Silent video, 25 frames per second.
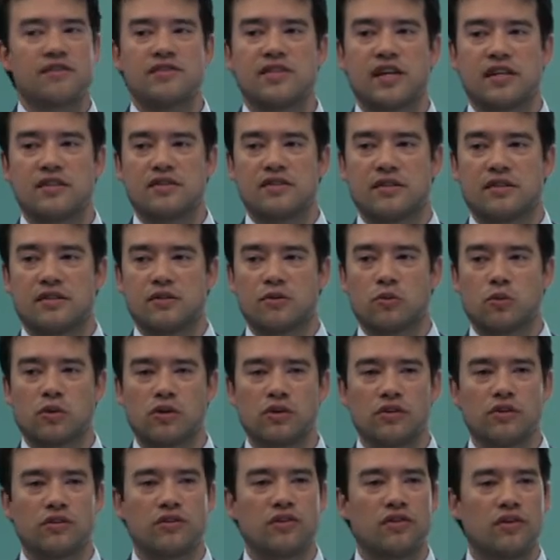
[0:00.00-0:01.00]
center in the
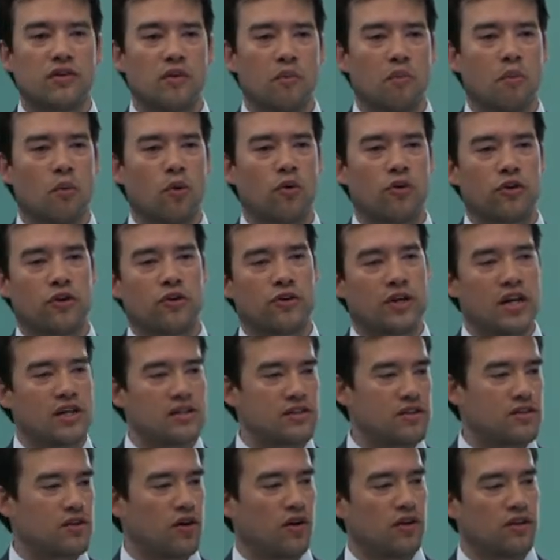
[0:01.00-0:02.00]
world. More
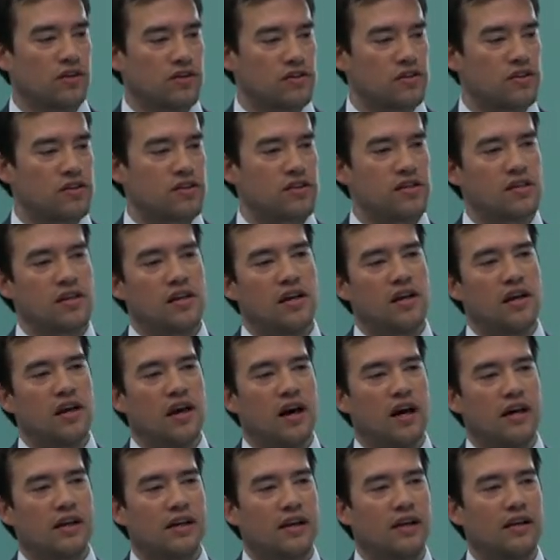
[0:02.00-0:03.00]
US dollars
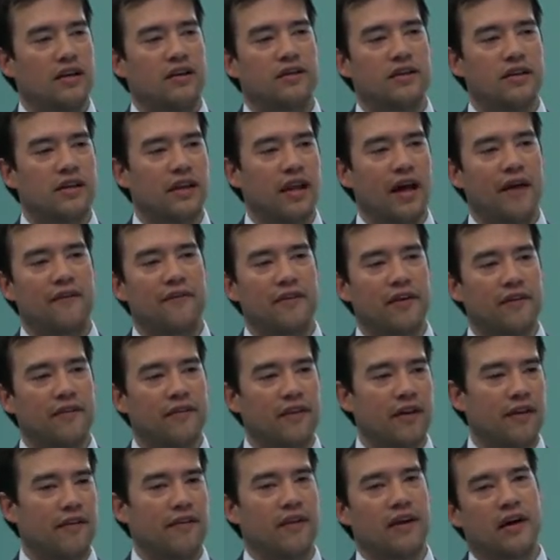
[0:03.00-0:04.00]
are cleared in London
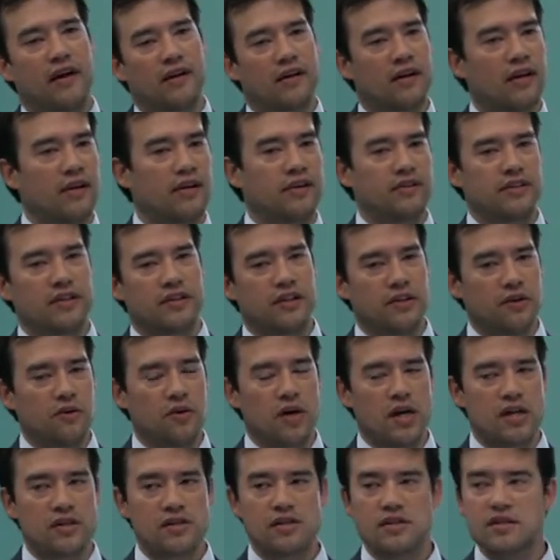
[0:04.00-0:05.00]
than are cleared in the
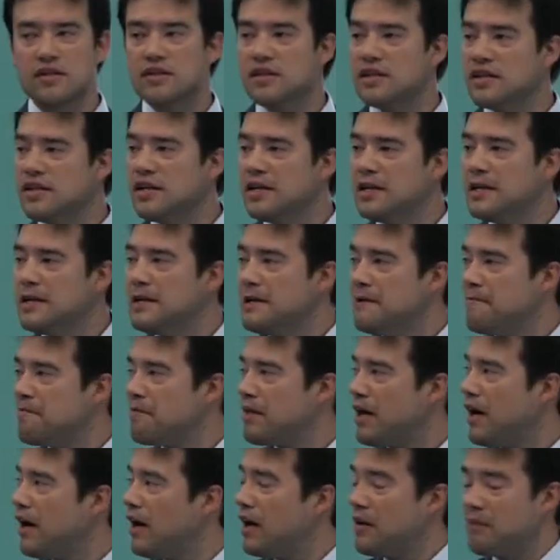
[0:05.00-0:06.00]
US.
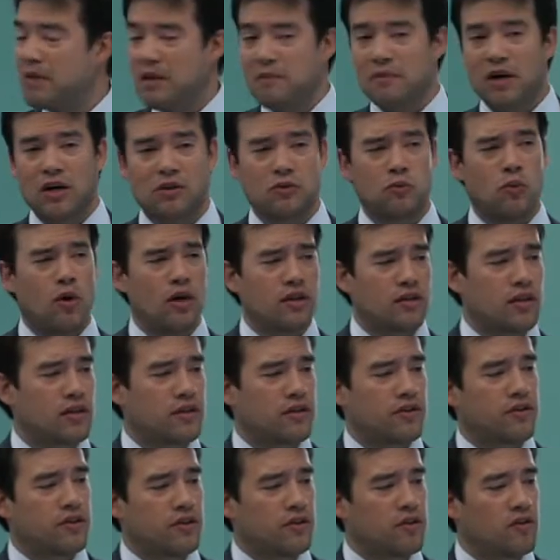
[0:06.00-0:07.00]
About
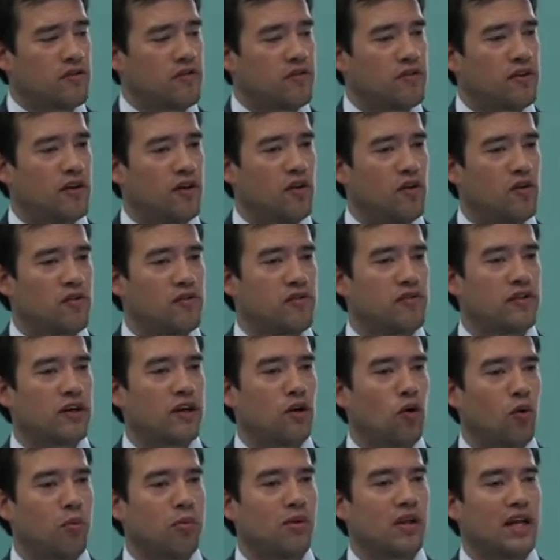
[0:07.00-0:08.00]
1/3 of
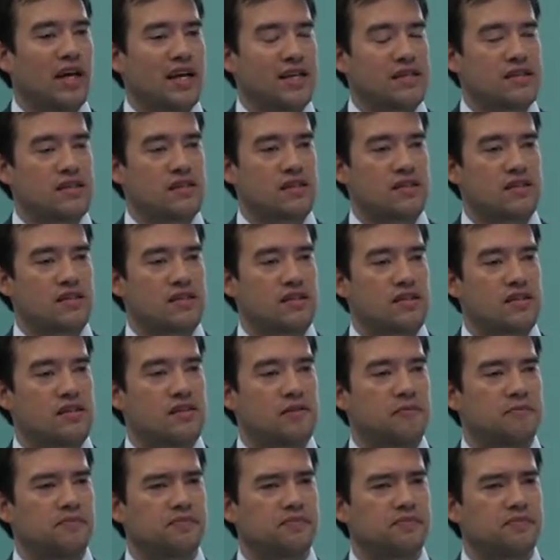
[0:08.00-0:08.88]
global assets